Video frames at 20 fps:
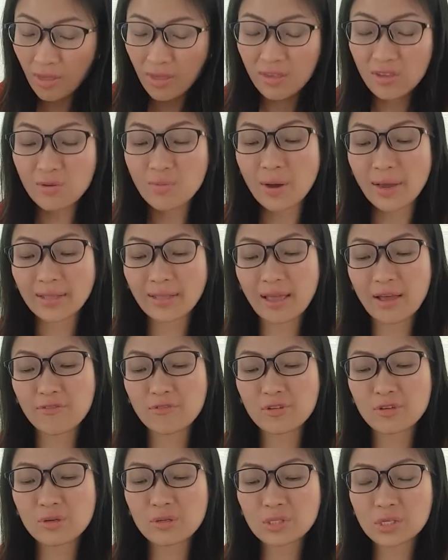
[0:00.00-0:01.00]
you might have
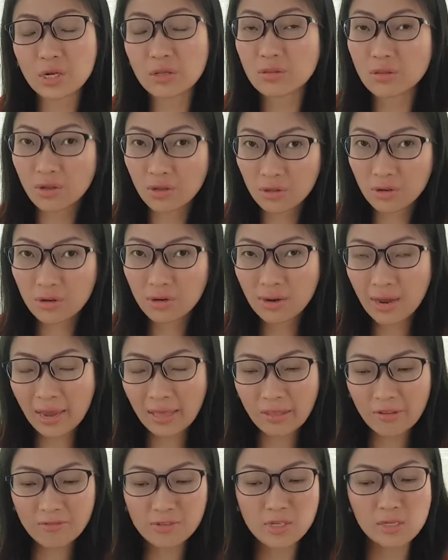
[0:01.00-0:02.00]
to use another
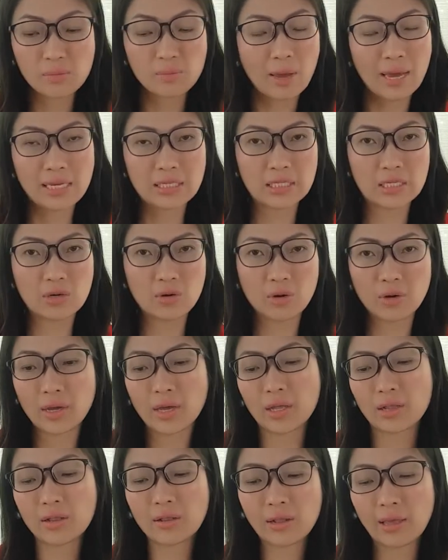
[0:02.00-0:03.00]
kind of spicy
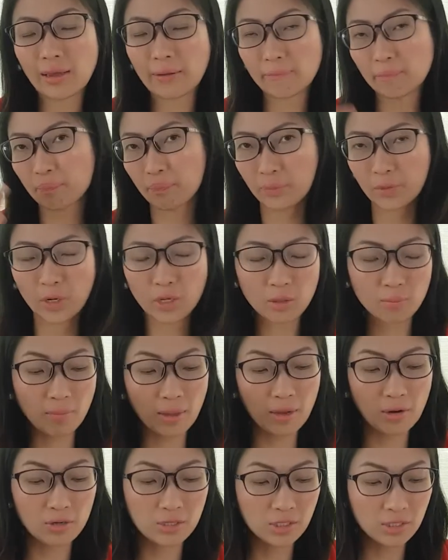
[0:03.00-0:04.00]
oil like
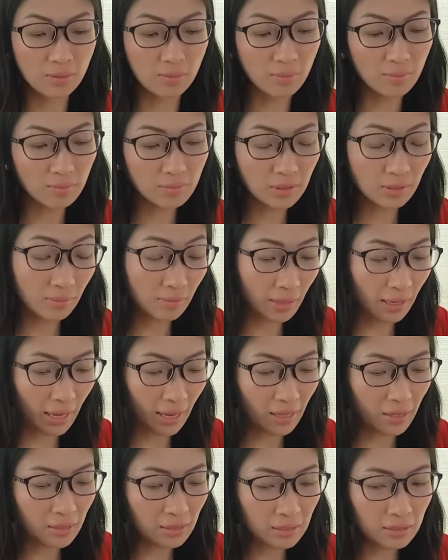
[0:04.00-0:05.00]
nutmeg or something
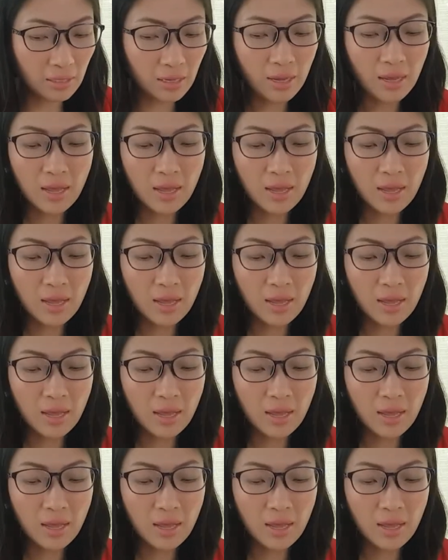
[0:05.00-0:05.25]
else.